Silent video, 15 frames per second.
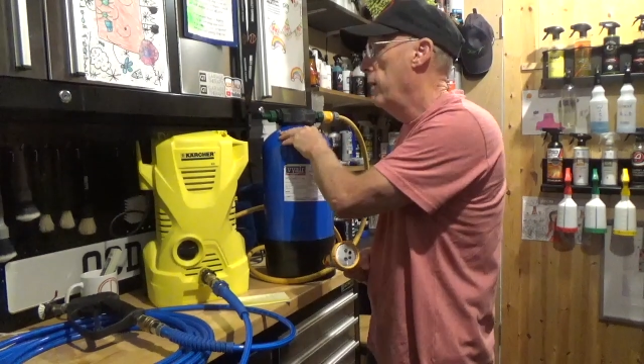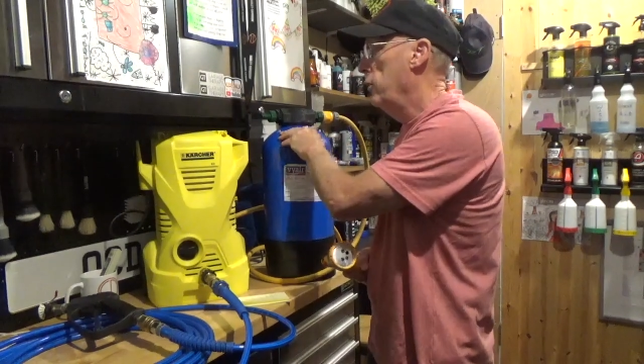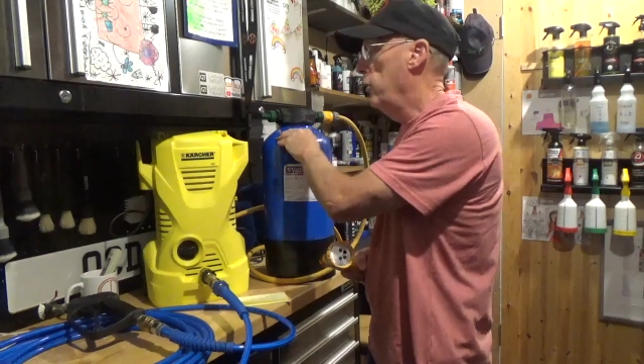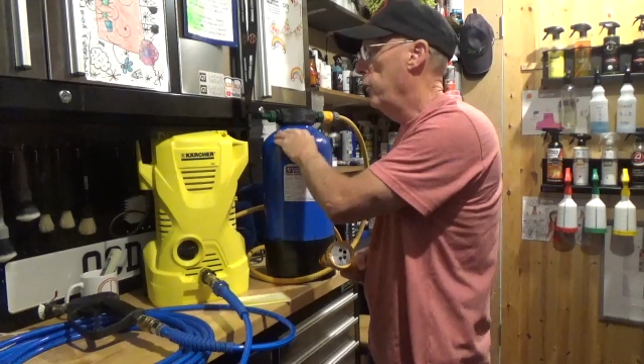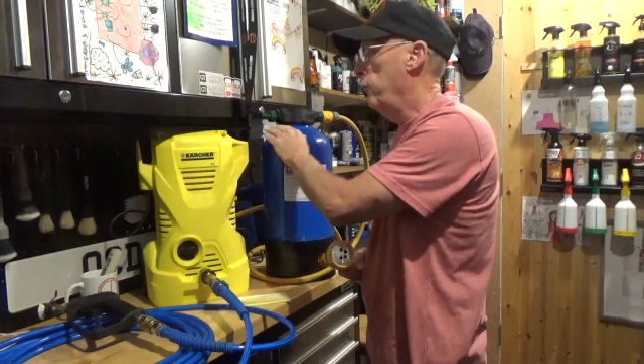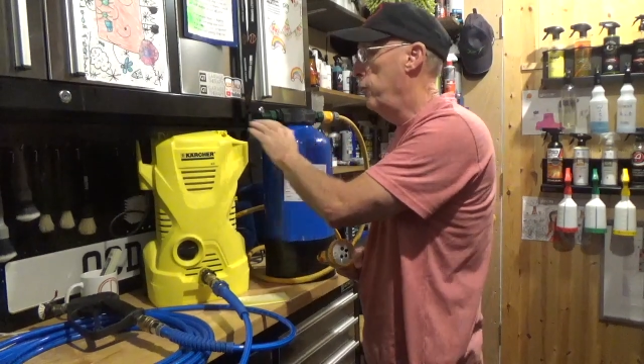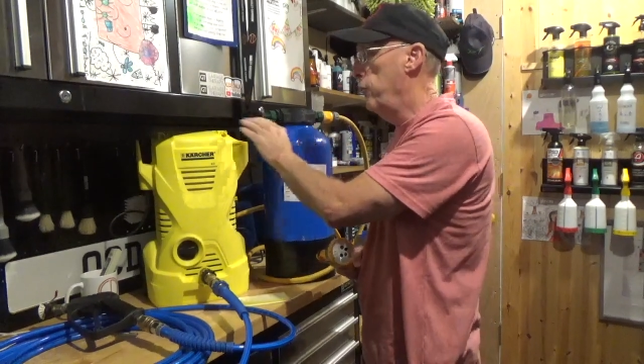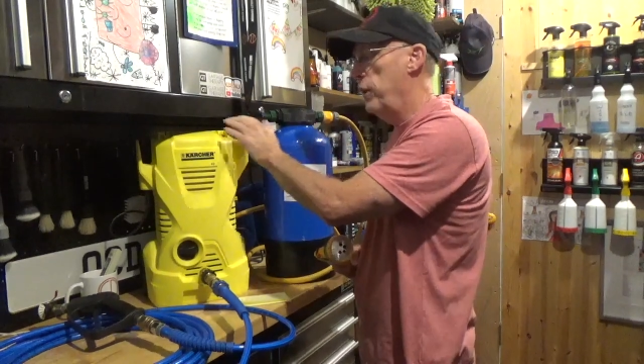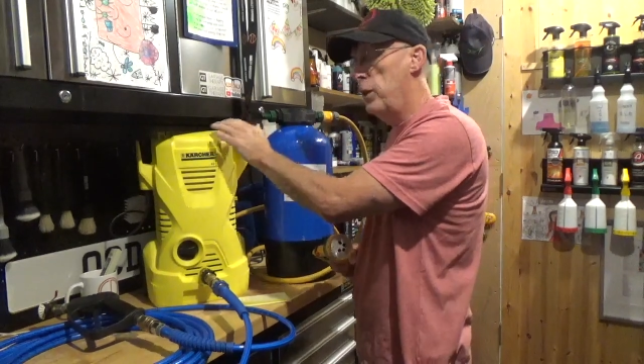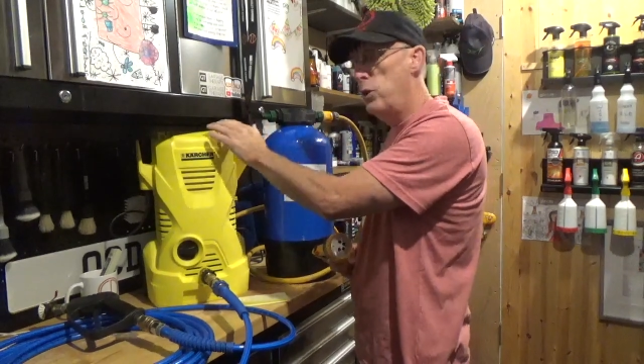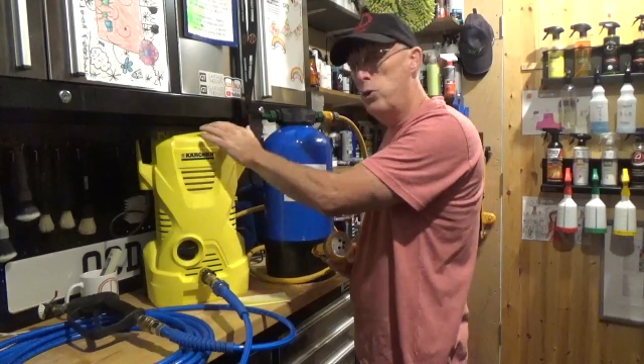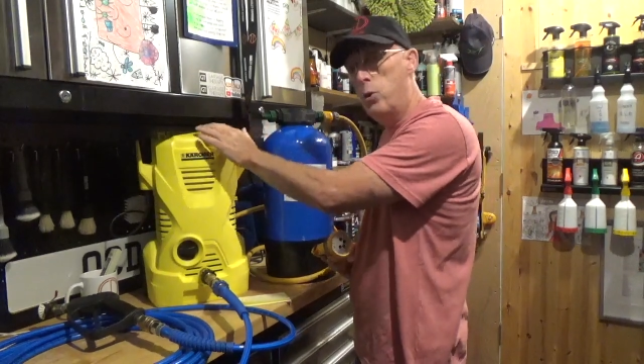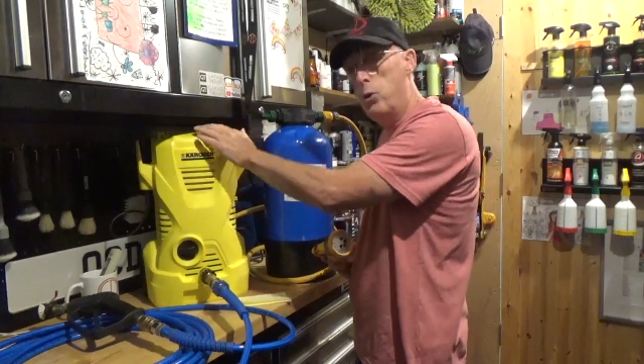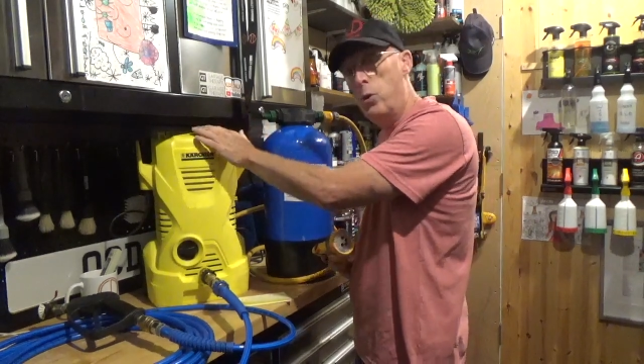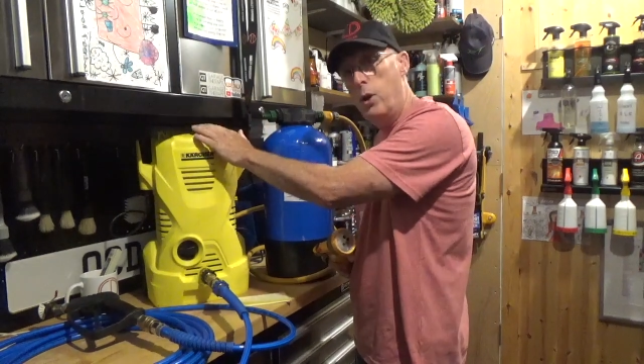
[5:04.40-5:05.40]
to
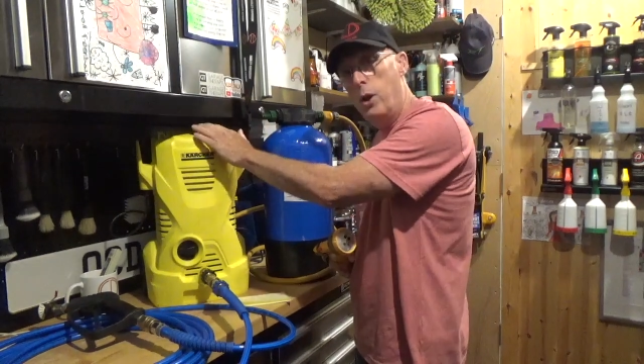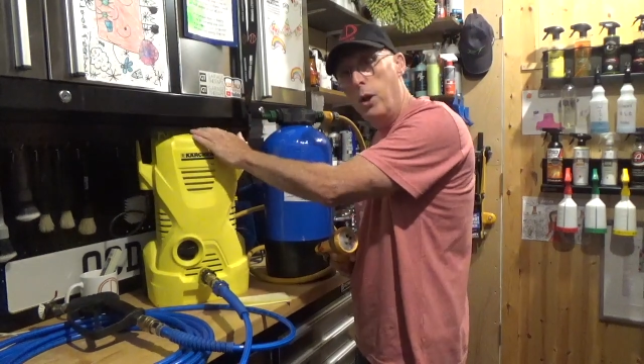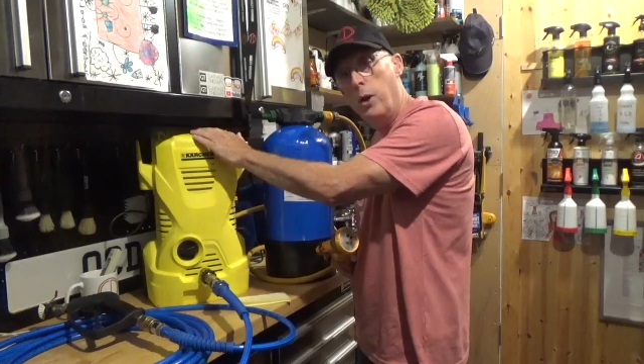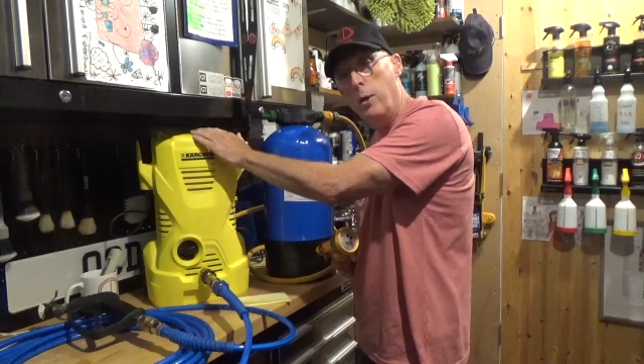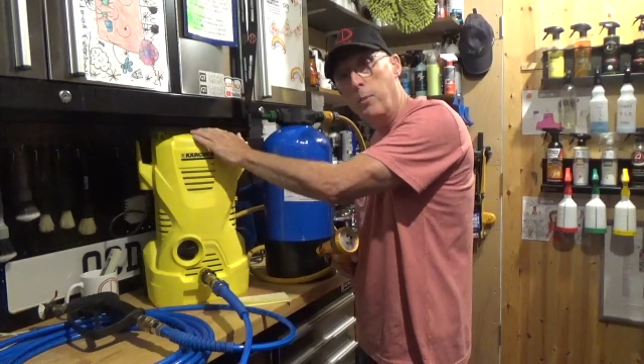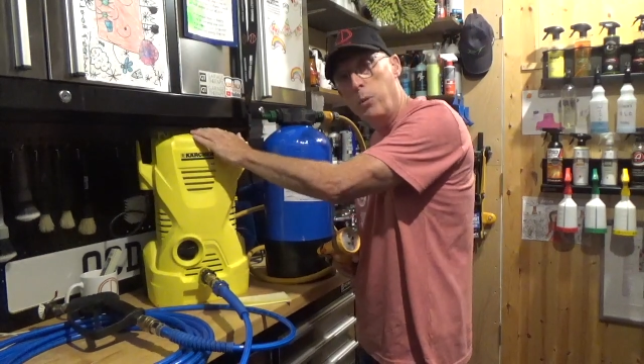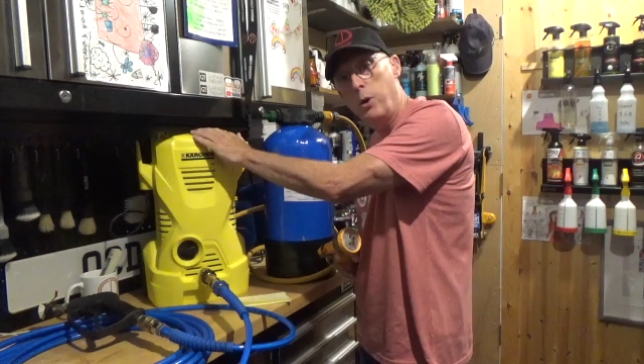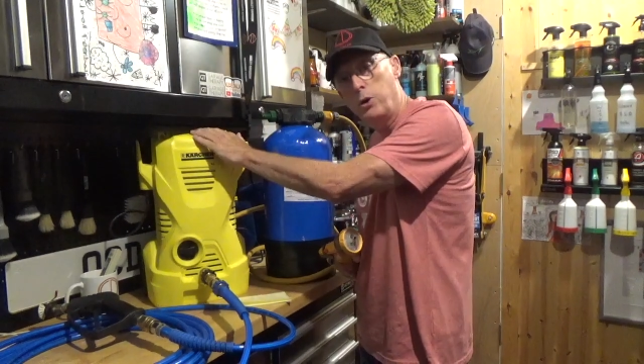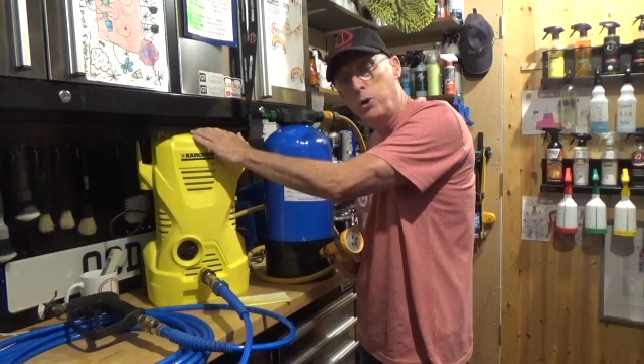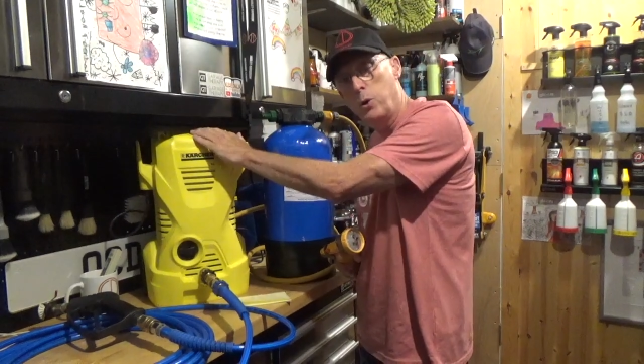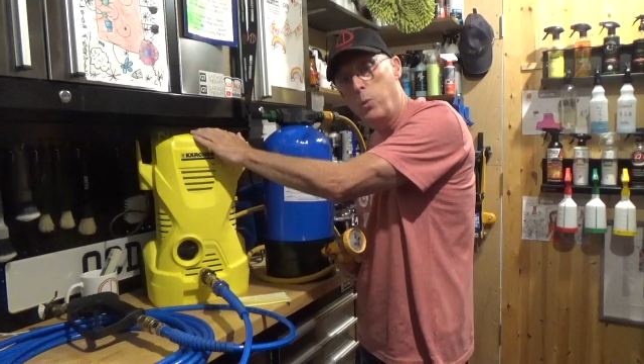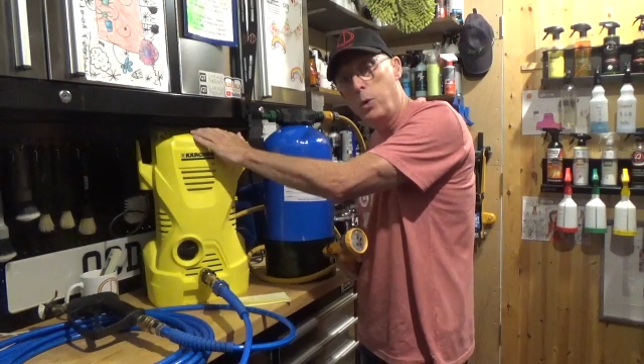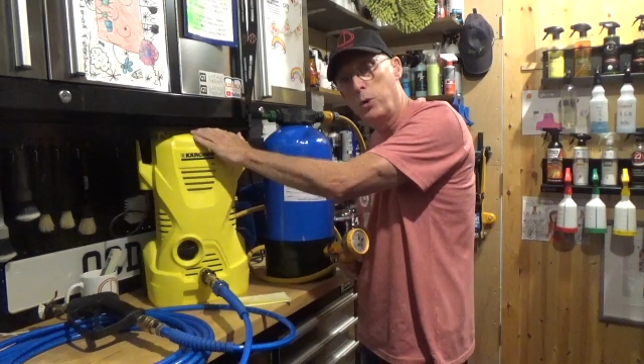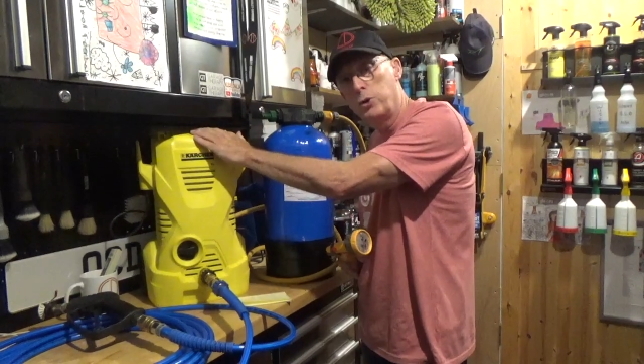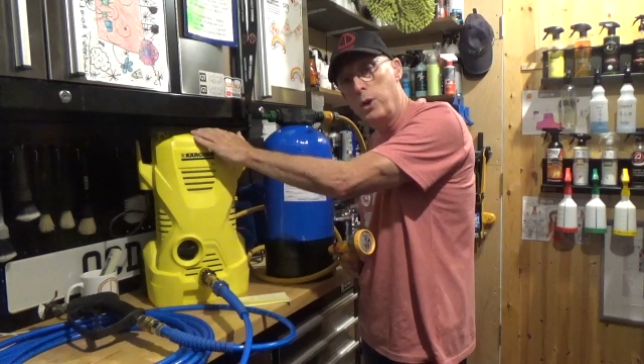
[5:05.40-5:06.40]
feed your pressure
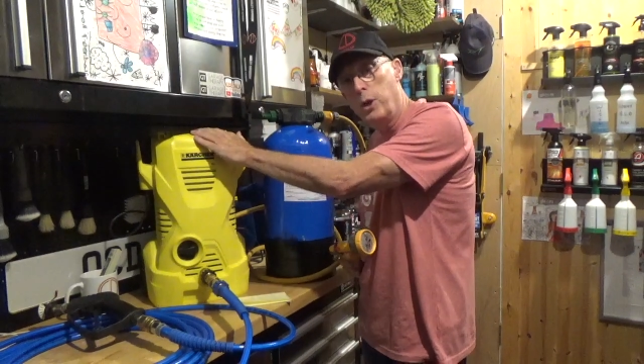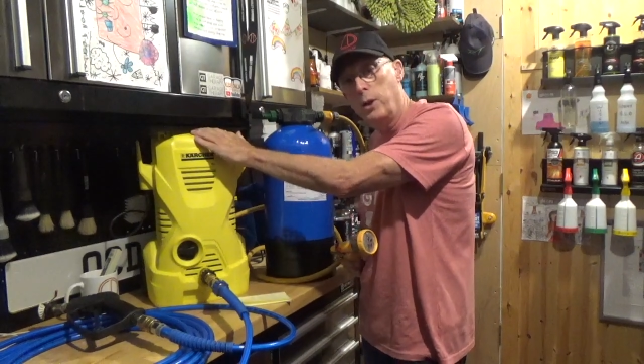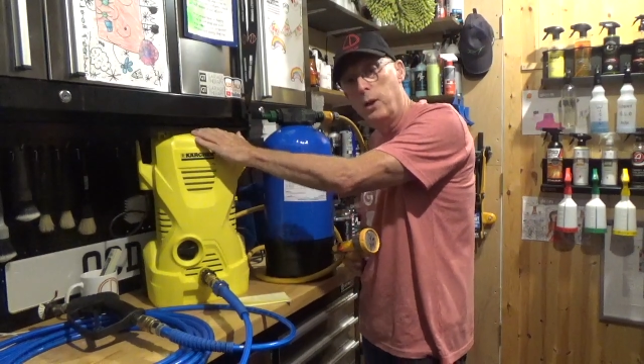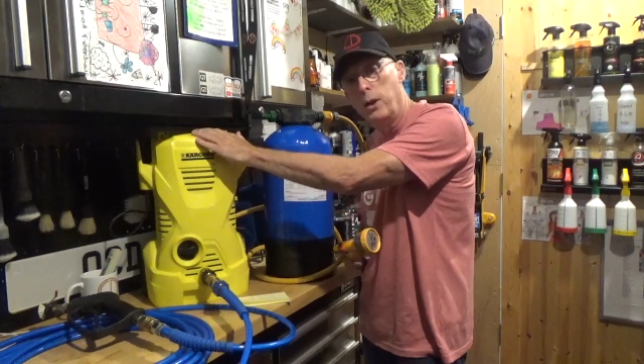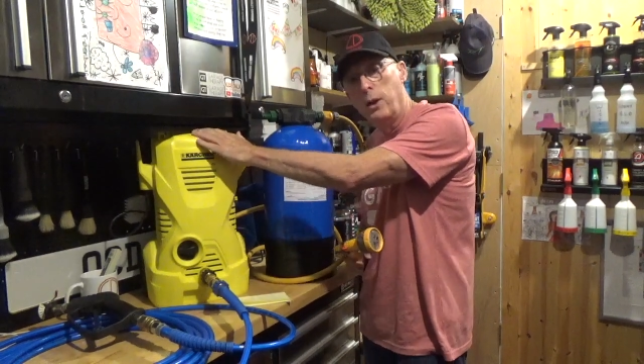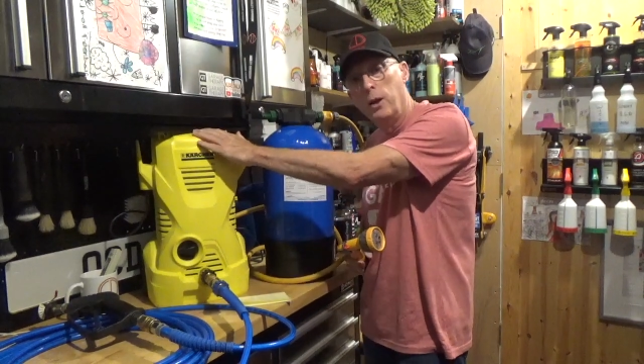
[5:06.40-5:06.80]
washer,